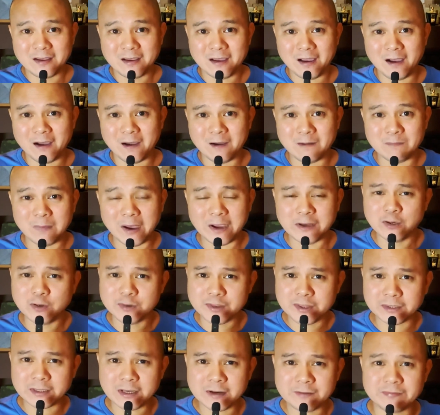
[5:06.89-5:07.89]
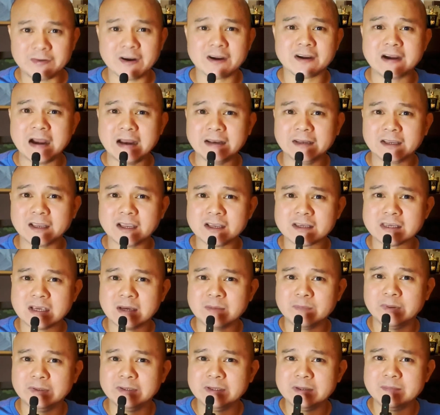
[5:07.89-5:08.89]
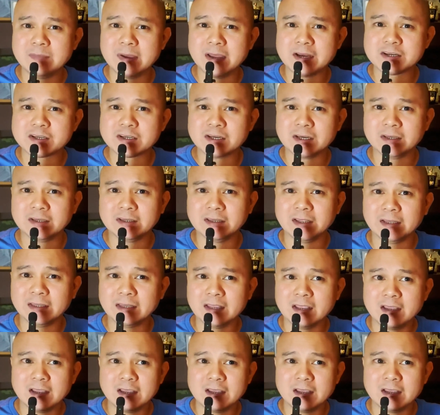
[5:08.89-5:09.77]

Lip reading: I know that in Fragrantica somebody mentioned that